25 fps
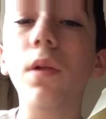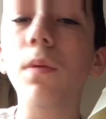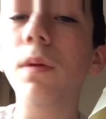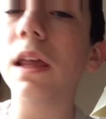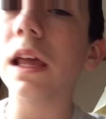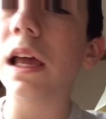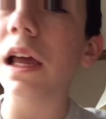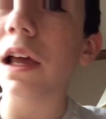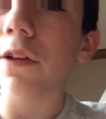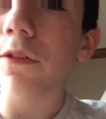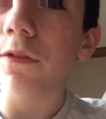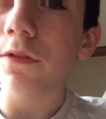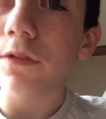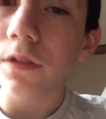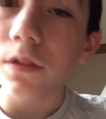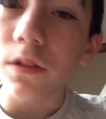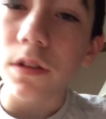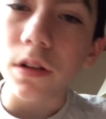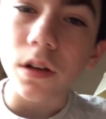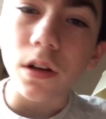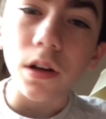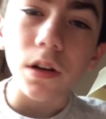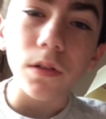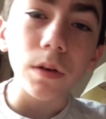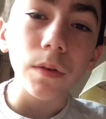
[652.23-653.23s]
have
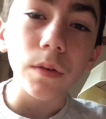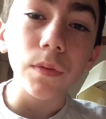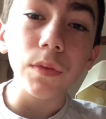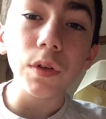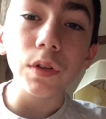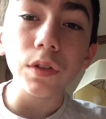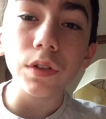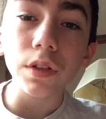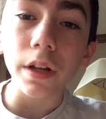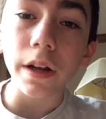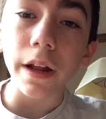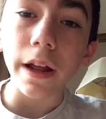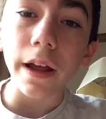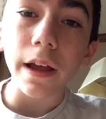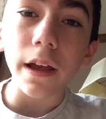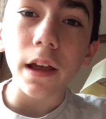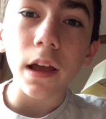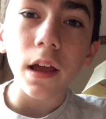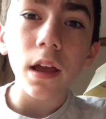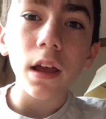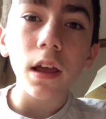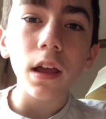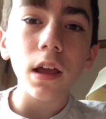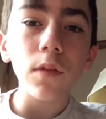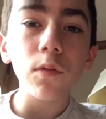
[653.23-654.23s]
to review today.
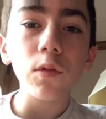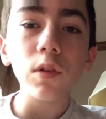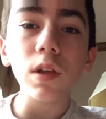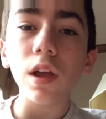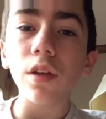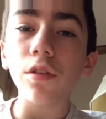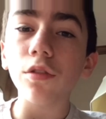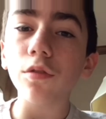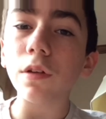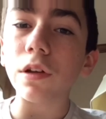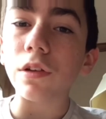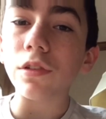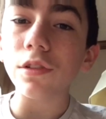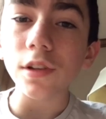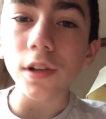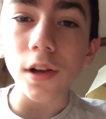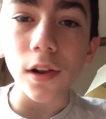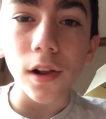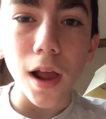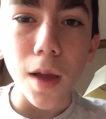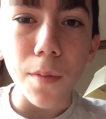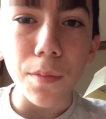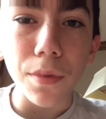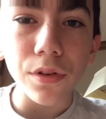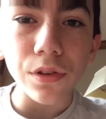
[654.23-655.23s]
If you guys want to see another
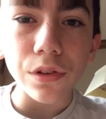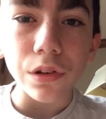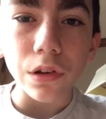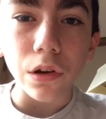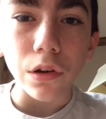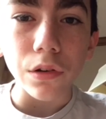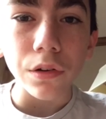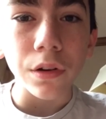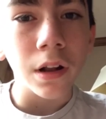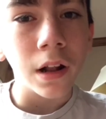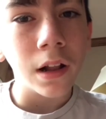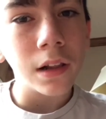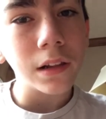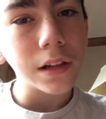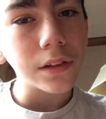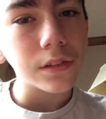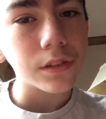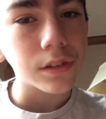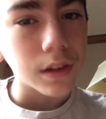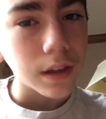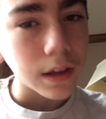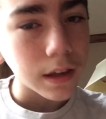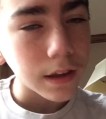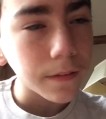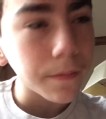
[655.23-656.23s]
episode, let's
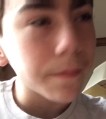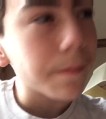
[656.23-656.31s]
get